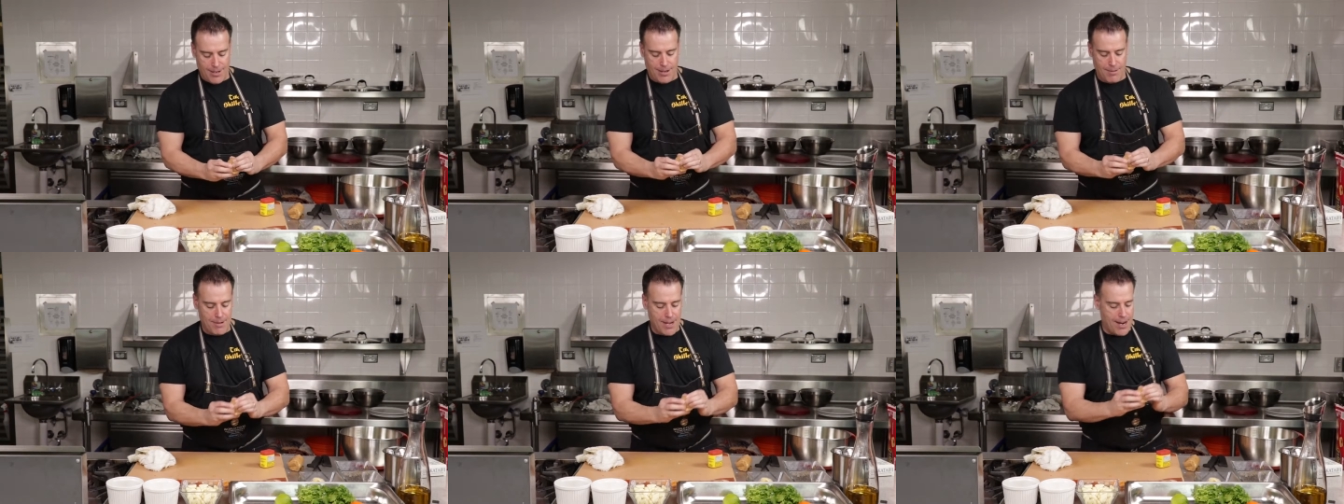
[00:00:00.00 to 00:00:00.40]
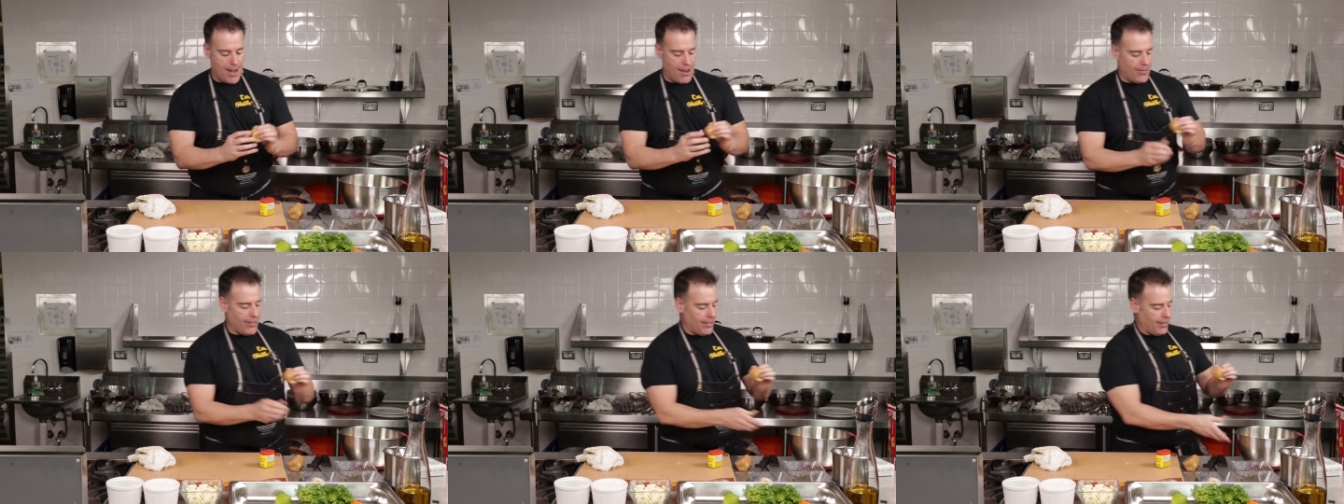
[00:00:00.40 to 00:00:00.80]
I'm not
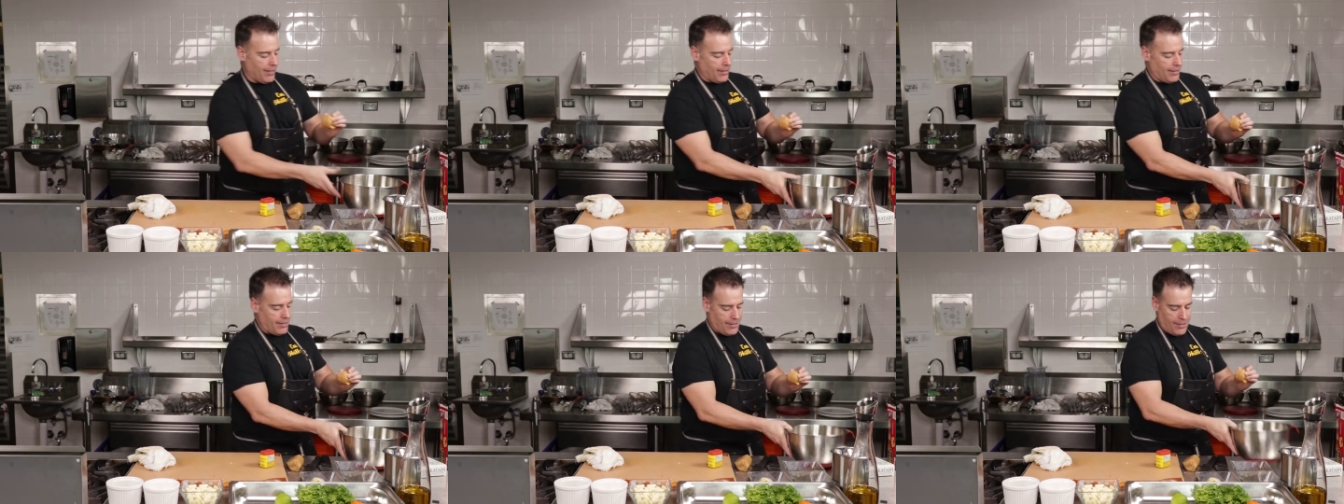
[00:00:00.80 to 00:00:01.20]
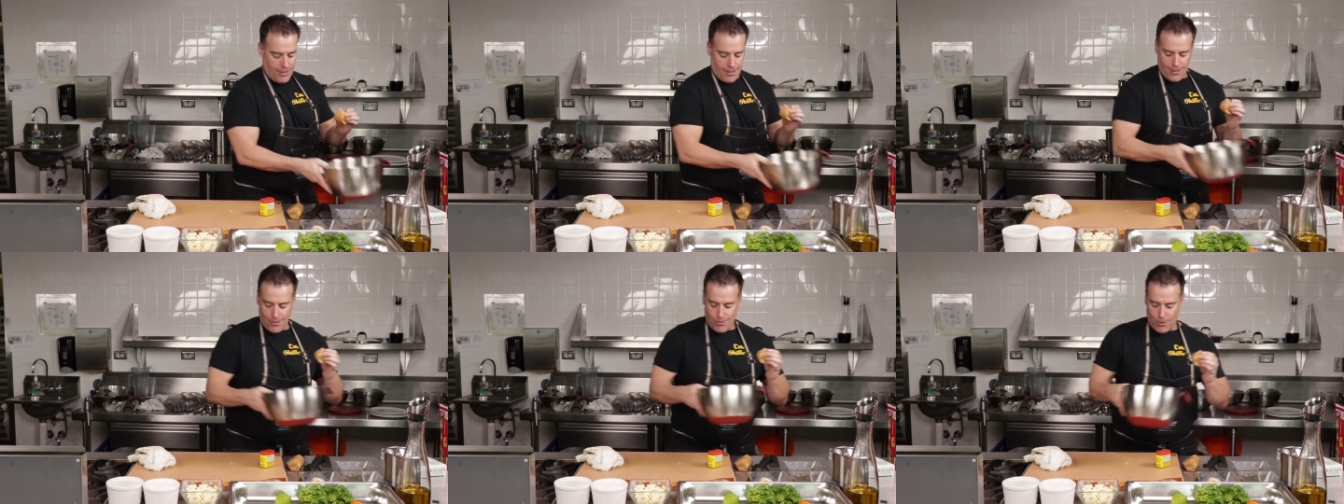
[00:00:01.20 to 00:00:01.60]
having to
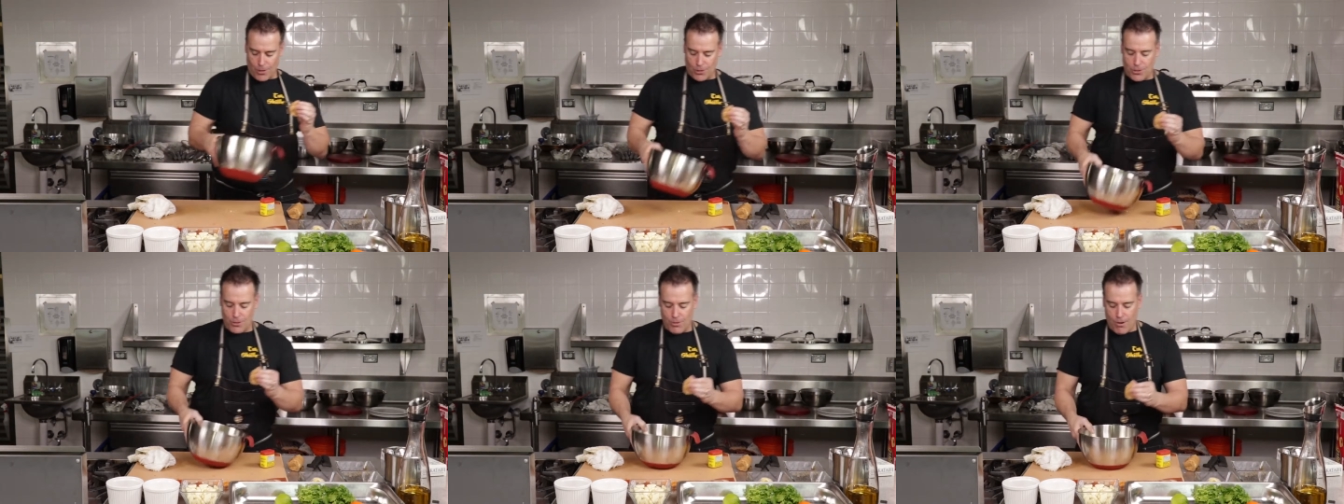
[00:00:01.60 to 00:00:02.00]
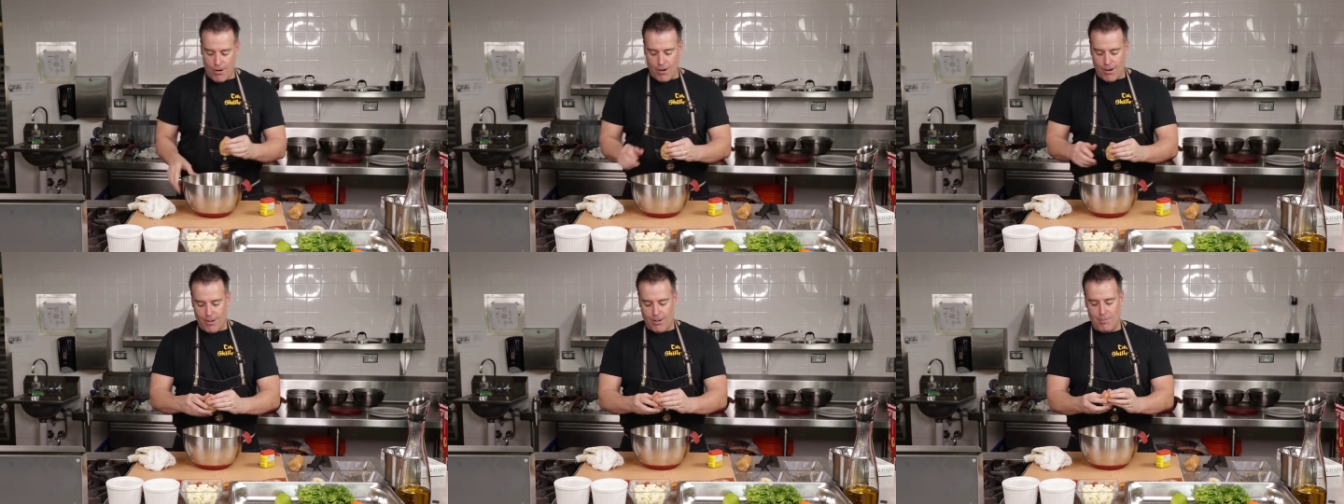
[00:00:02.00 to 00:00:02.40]
work too
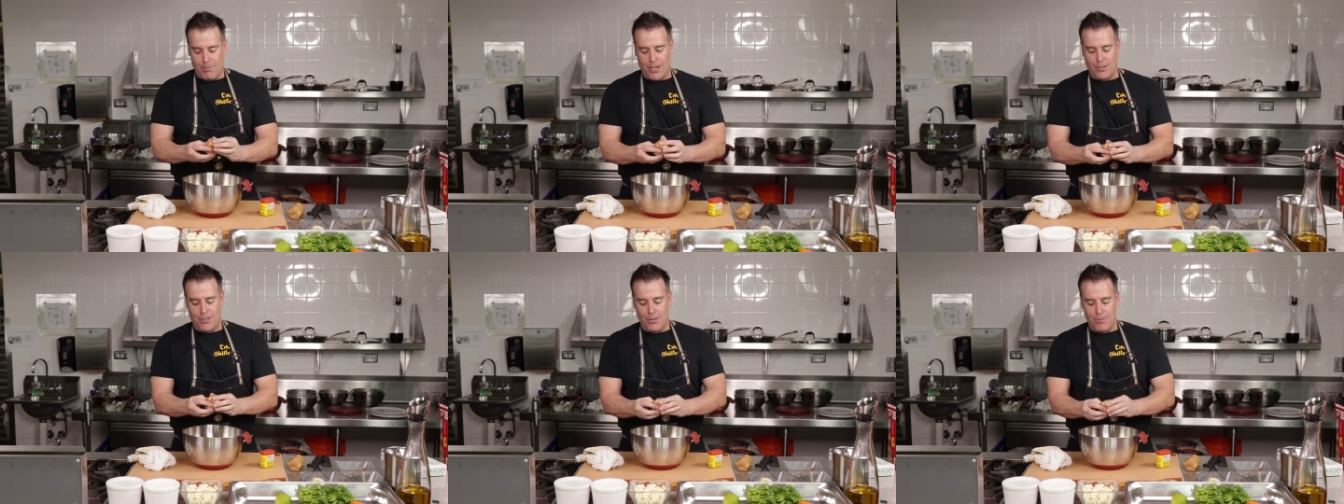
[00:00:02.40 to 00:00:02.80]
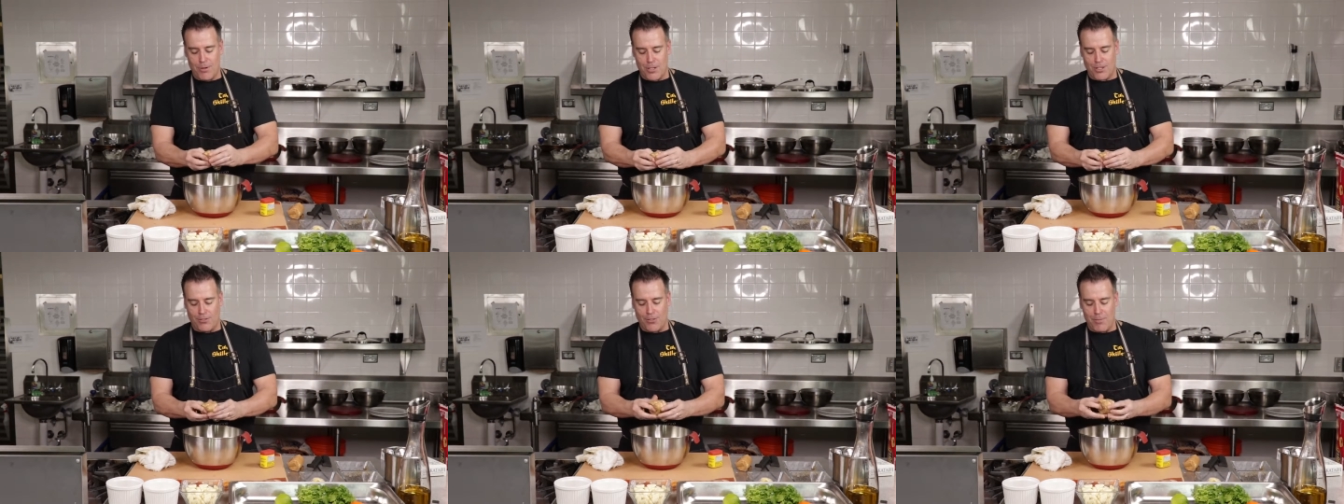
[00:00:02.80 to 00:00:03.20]
hard, make too
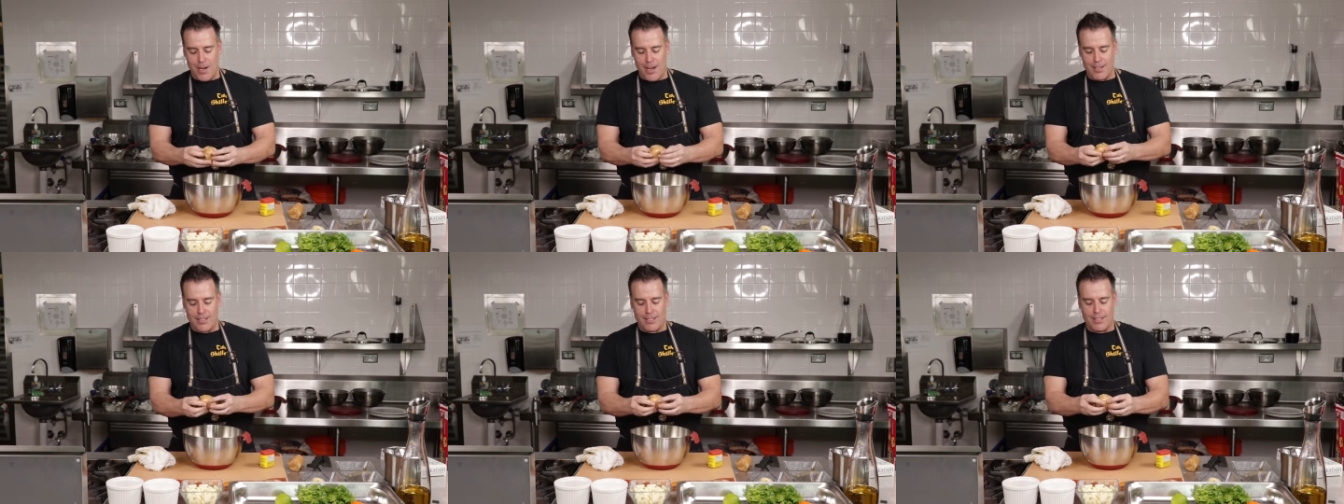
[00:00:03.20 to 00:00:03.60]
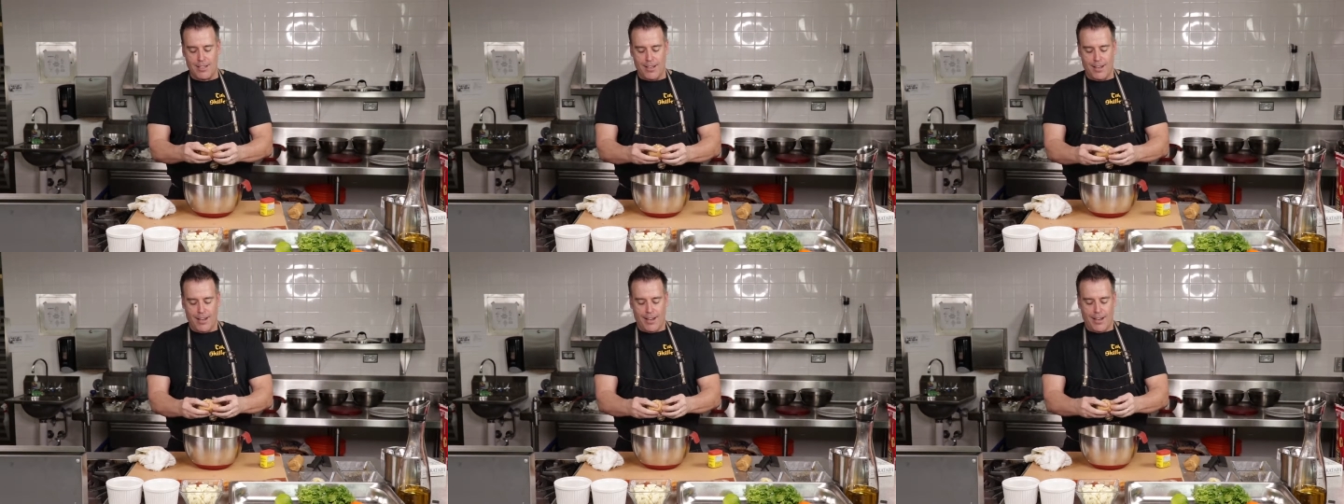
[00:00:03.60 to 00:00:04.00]
much of a mess,
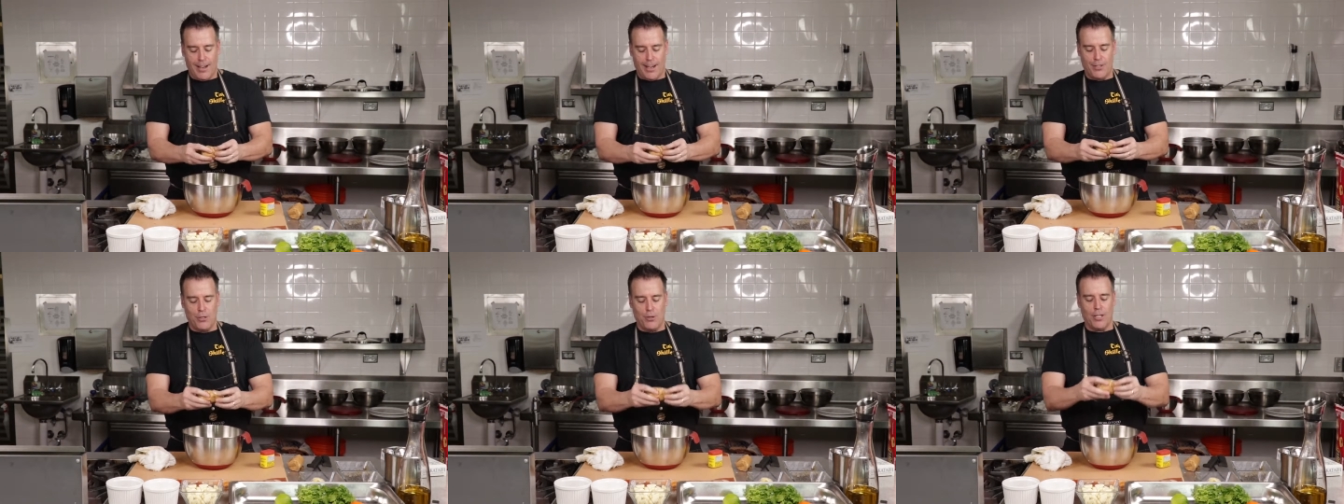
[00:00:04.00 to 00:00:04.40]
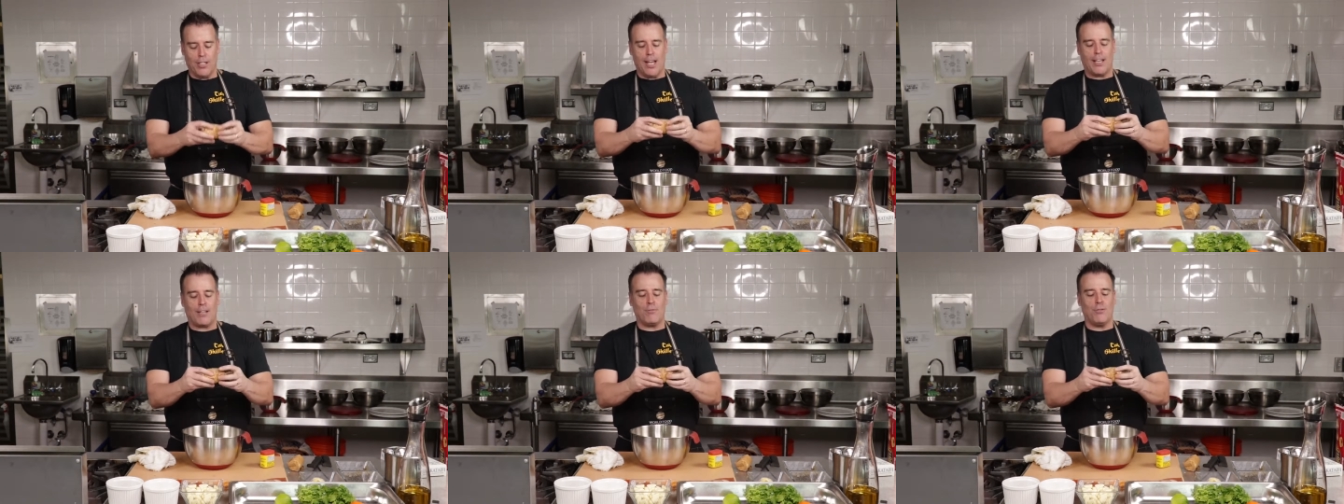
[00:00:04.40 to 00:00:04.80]
and do it
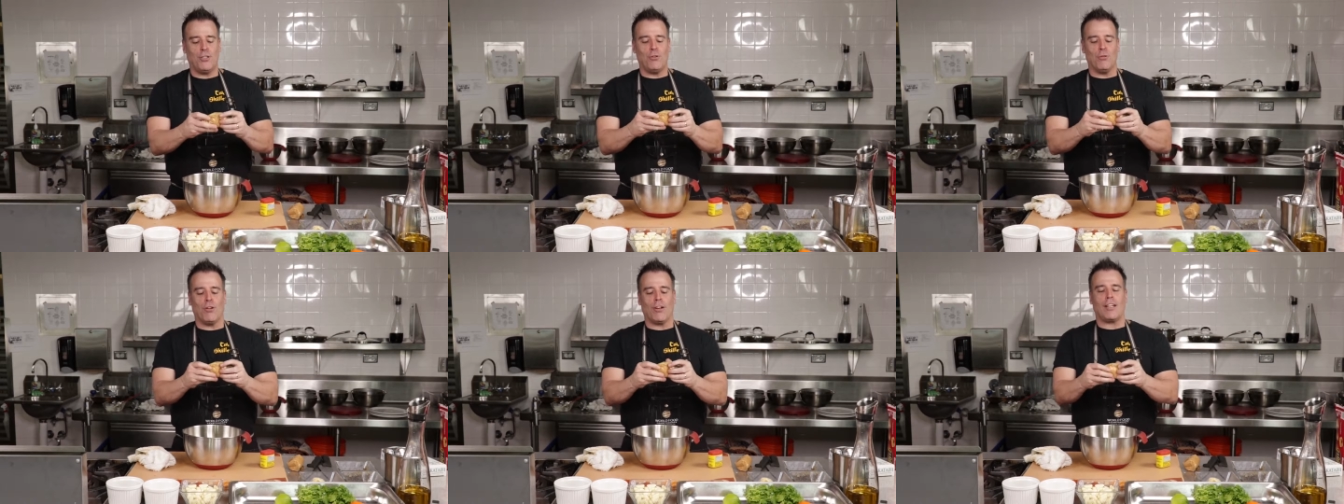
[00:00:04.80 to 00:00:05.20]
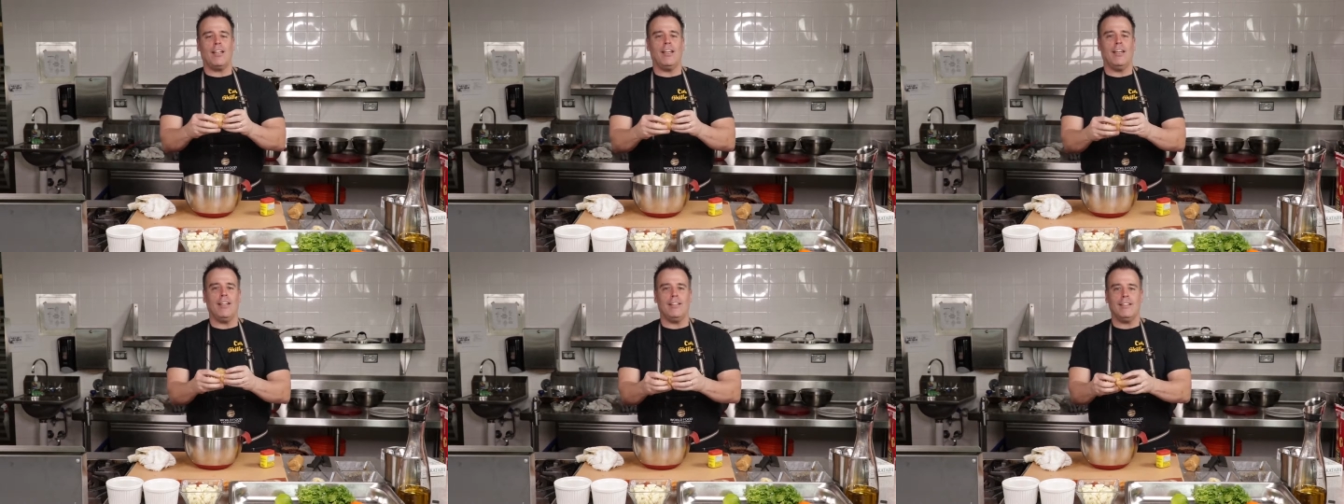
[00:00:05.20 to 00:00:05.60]
like when you were a
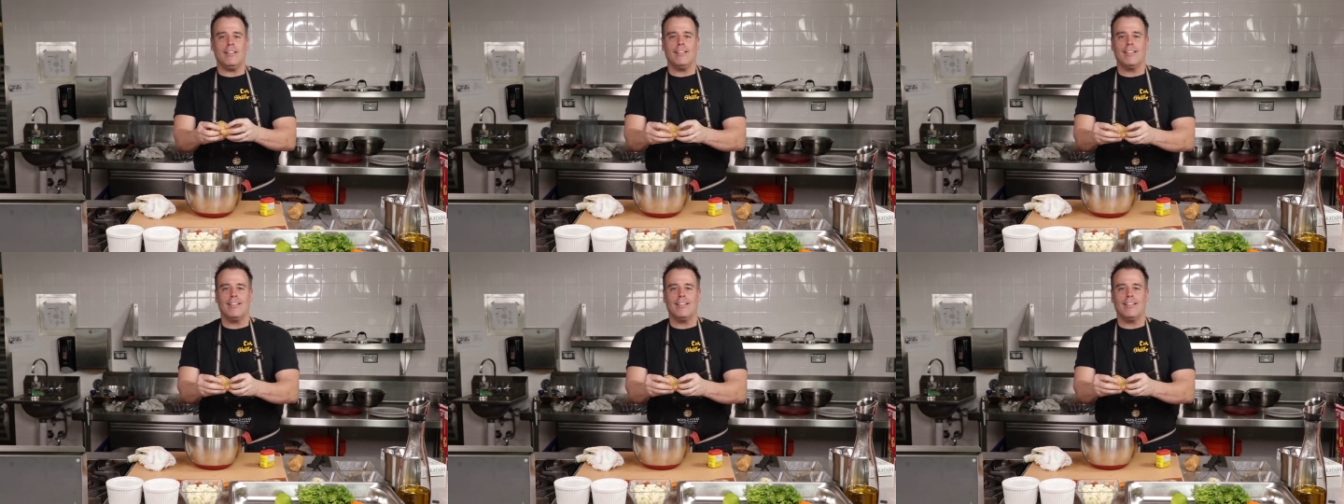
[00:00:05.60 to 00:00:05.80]
kid.